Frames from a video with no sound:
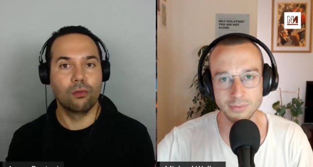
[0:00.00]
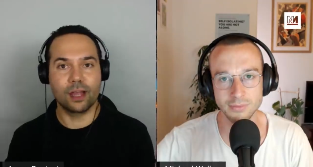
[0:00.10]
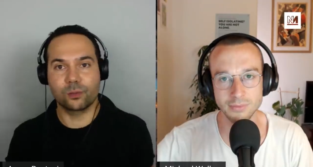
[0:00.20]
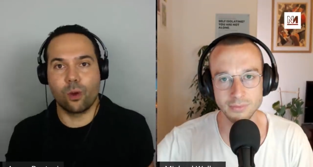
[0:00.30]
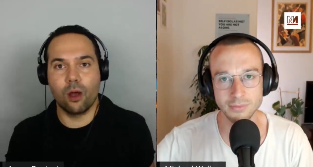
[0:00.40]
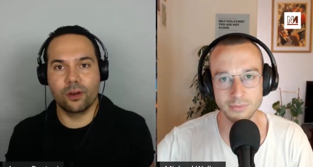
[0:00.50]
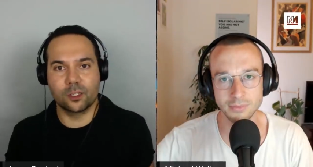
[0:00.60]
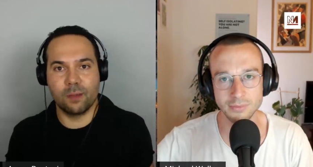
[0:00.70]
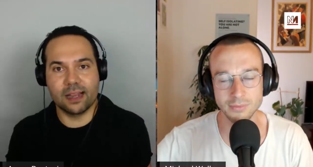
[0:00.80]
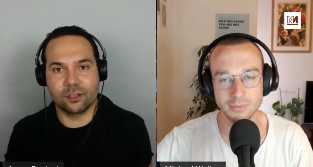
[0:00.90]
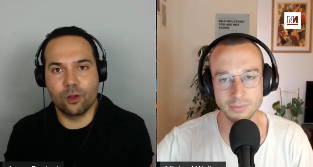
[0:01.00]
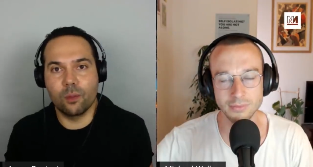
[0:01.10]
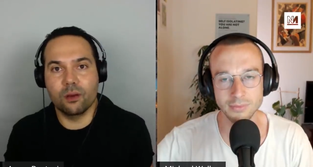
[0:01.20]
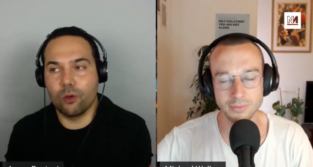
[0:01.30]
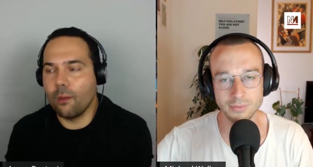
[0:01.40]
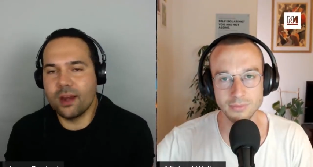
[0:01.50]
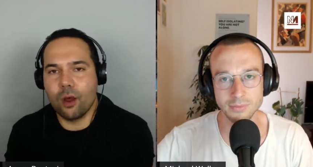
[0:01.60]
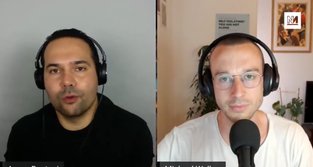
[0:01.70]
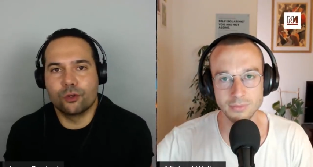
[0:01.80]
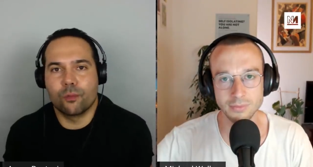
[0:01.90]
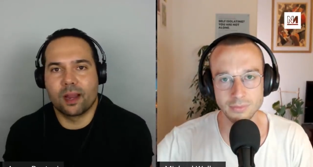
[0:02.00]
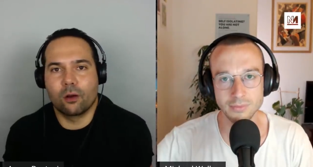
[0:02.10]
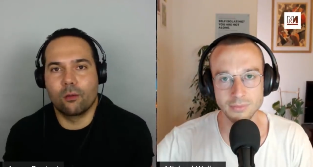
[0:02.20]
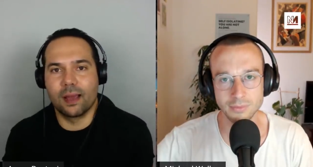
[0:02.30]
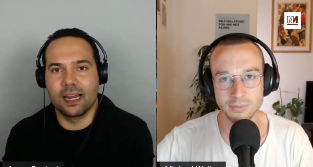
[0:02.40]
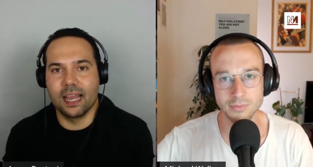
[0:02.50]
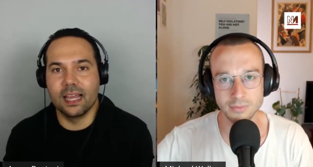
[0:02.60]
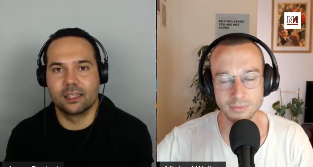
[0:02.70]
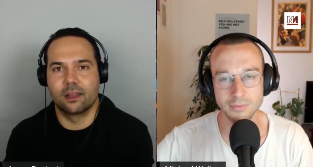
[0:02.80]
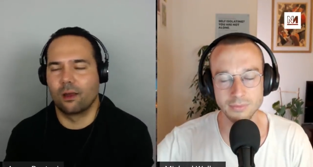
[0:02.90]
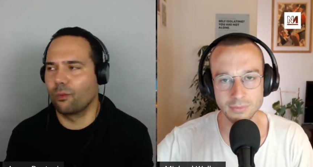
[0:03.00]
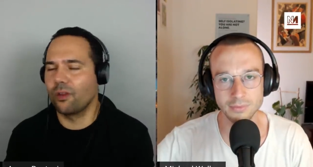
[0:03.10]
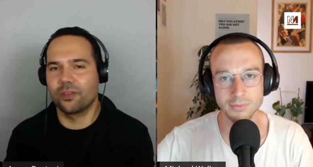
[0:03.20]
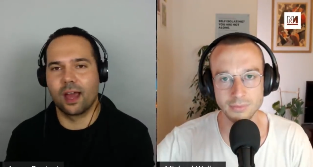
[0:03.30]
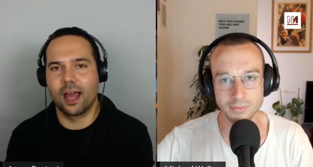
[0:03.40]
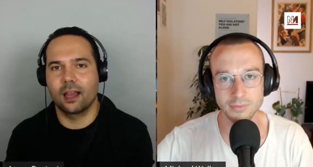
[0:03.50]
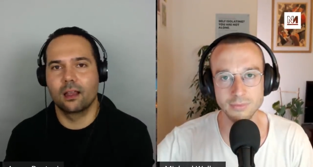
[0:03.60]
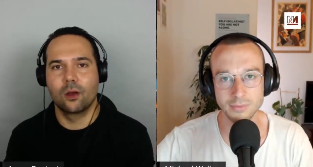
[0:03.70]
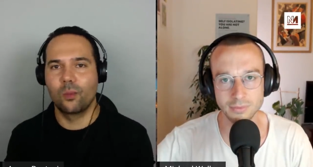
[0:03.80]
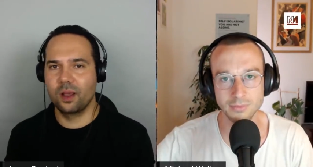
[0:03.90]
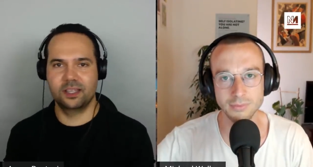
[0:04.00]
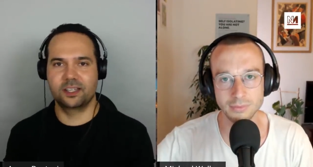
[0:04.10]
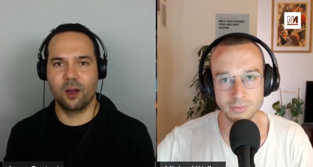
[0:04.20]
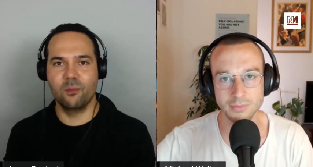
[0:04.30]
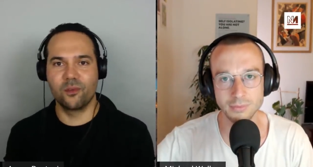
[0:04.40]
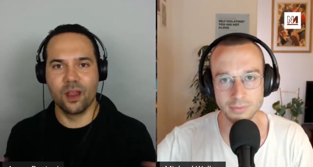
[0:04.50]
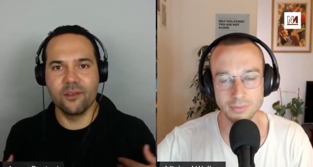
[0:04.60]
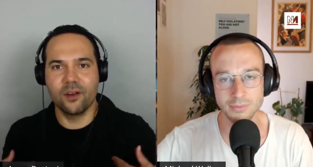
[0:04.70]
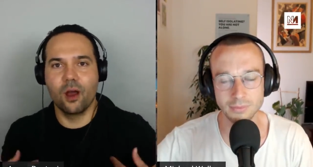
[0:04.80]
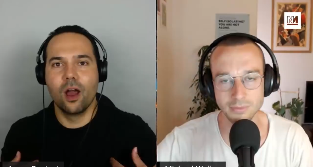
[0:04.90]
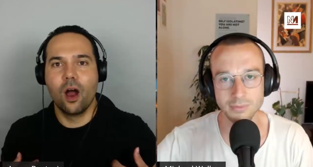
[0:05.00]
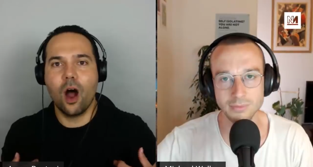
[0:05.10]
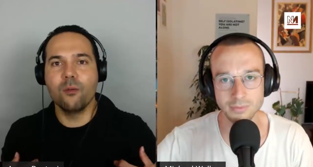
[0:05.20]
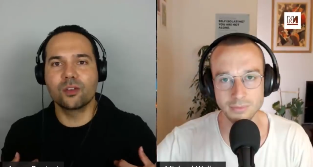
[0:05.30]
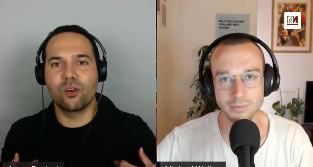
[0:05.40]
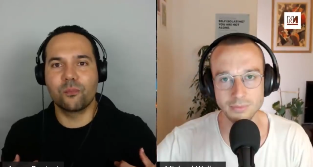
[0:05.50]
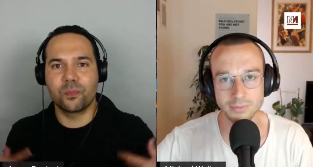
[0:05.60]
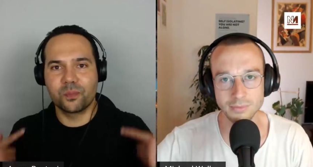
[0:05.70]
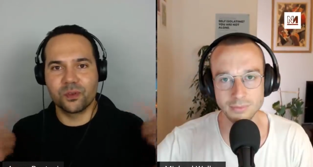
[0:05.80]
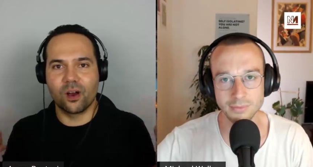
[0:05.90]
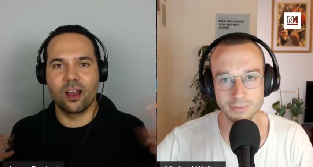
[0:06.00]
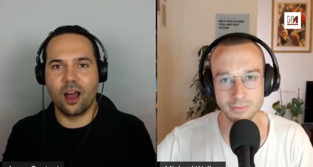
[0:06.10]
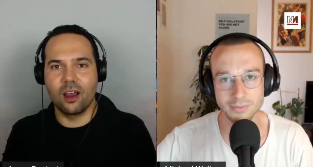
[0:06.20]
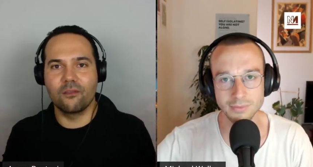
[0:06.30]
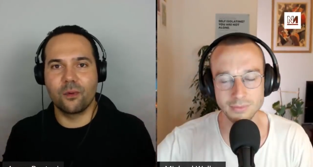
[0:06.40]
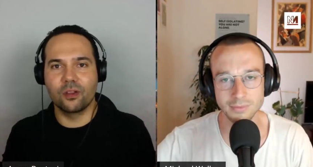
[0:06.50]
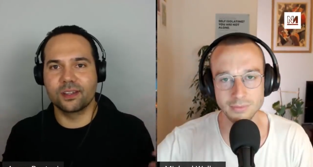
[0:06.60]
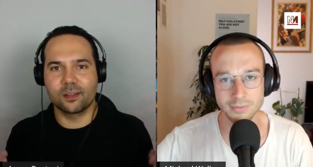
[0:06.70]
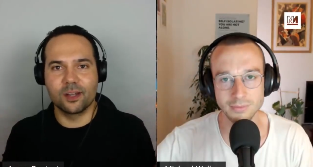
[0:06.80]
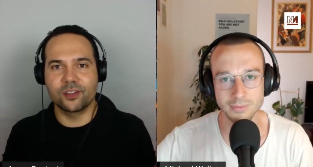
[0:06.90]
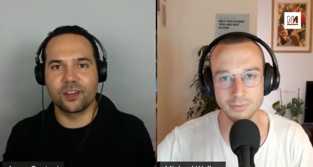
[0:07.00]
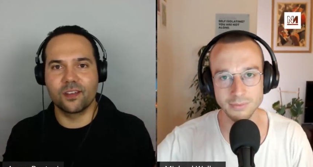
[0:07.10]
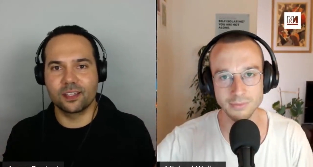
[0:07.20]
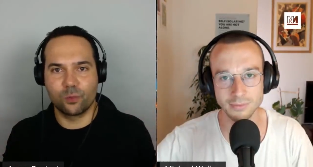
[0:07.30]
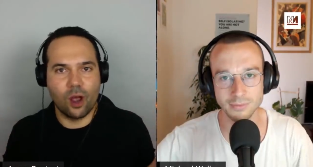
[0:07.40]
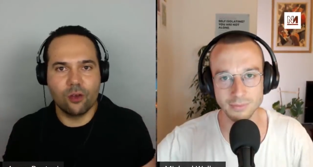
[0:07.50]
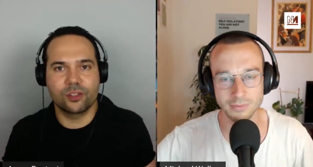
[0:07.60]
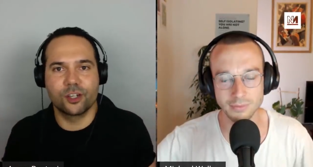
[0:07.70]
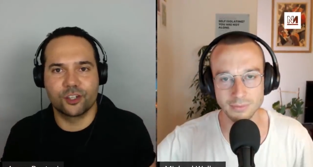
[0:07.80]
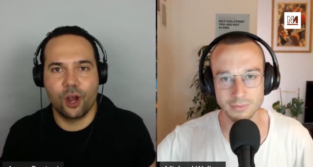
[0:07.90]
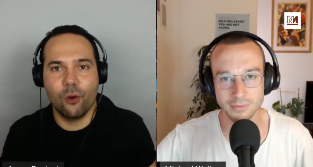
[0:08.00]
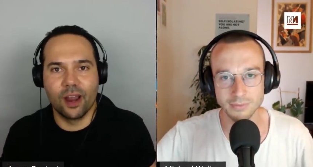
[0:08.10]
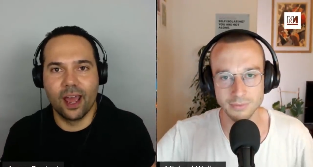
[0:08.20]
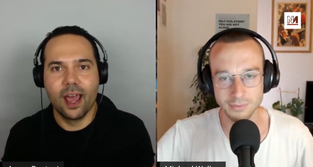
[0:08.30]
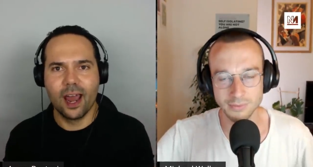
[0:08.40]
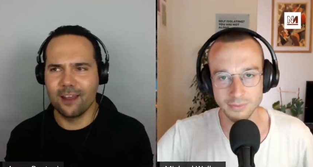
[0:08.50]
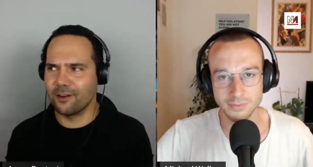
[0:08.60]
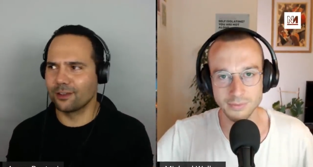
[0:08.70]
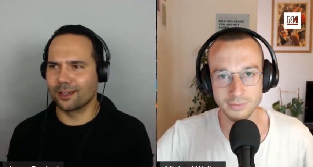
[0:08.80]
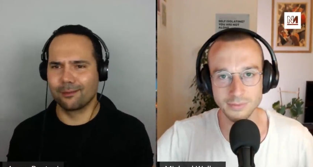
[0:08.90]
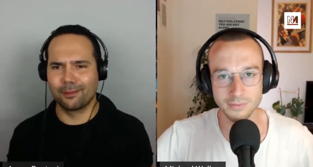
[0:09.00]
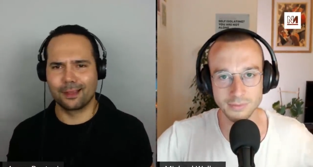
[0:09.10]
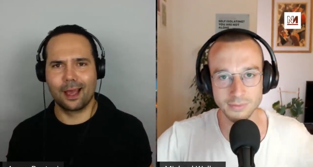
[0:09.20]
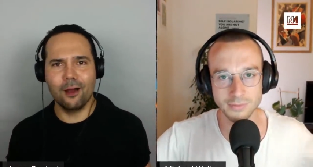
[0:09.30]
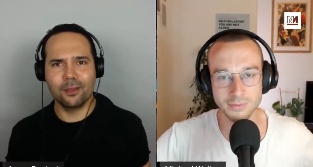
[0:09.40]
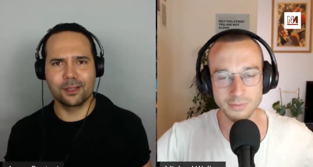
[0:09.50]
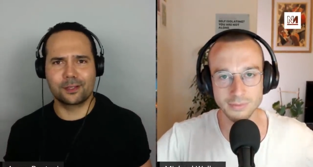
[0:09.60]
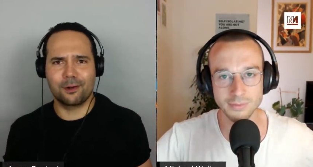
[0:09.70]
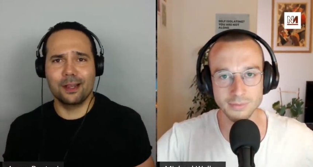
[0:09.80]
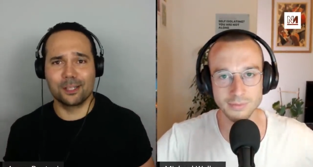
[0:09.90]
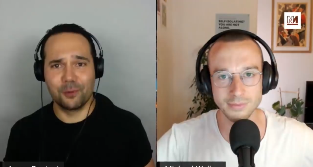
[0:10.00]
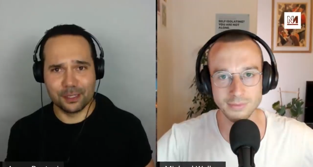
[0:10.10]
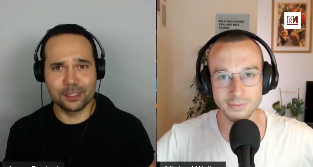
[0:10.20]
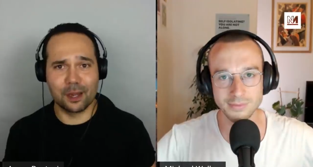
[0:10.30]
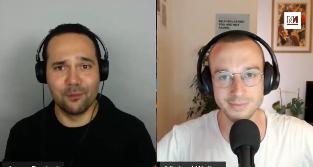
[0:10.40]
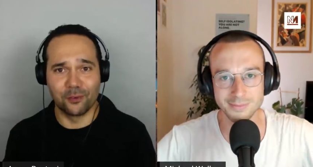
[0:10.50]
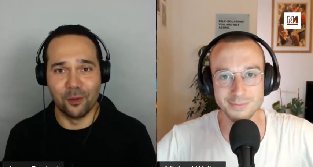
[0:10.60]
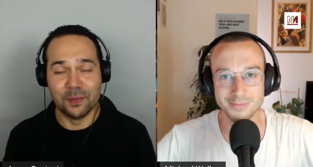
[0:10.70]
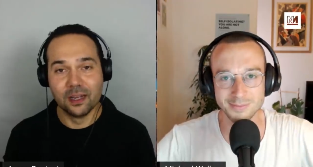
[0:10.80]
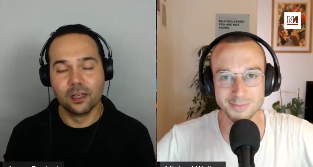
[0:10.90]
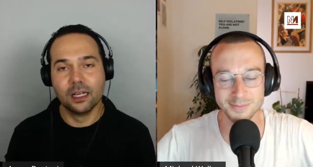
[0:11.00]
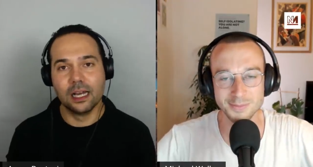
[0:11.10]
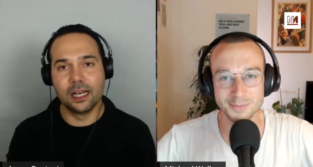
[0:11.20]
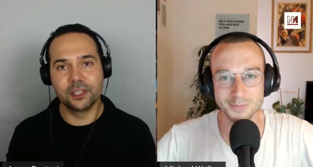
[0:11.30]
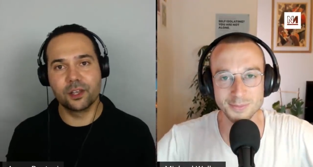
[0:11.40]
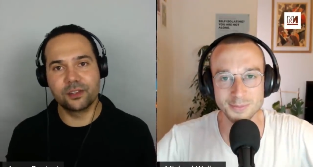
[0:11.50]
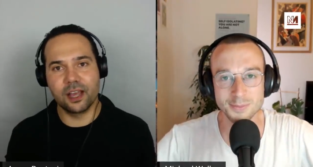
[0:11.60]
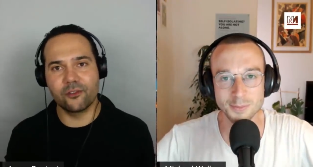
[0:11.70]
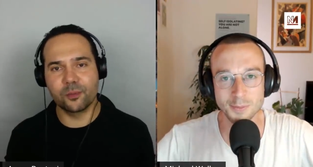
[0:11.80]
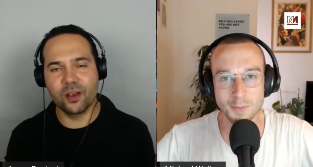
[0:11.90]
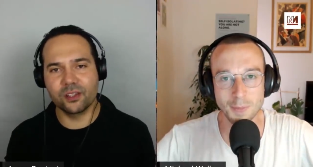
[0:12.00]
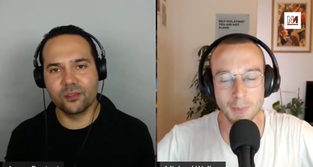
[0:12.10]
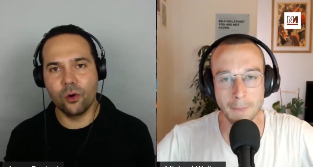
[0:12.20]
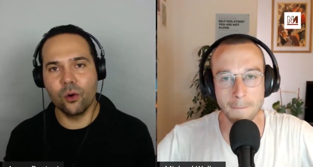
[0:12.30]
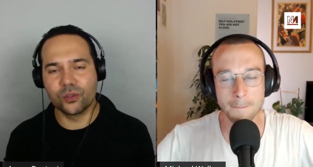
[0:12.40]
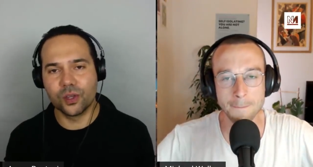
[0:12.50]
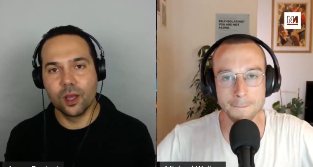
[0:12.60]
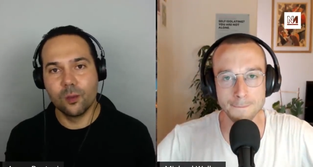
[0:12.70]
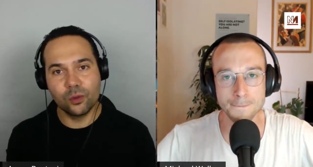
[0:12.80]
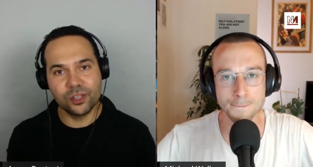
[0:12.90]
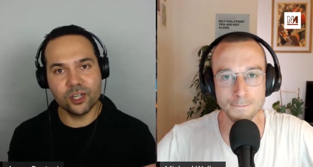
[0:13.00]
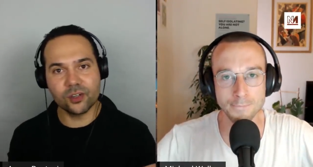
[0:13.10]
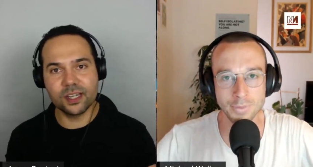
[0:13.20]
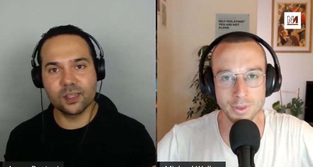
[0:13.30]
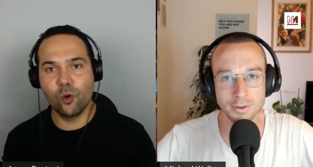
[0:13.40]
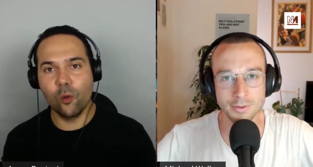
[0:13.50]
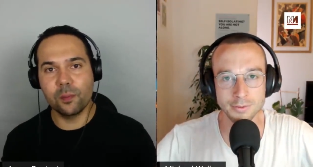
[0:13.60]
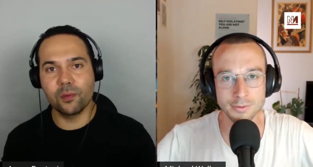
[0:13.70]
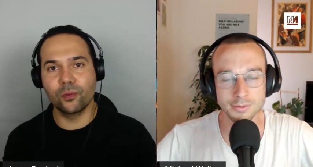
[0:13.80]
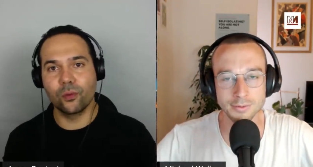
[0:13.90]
Speaker 1: That's what I would expect. Nobody, nobody knows who Rebecca Long-Bailey is. They're like, what the hell? Where's this come from? Even I, I'm a sort of, I, I love politics. I'm interested in this. We're hosting a show on it. And even I was like, what the hell? This is crazy. Where's this come from? Uh, so it's the average person, of course. What's interesting is more people